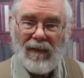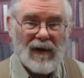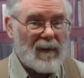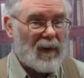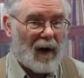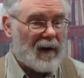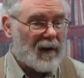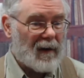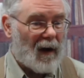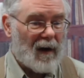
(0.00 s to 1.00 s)

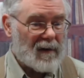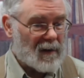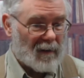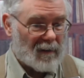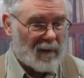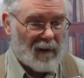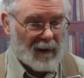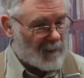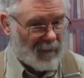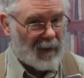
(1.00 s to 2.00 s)
Gparted also
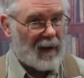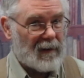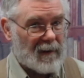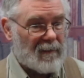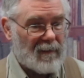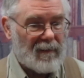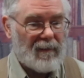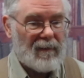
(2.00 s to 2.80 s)
couldn't find them.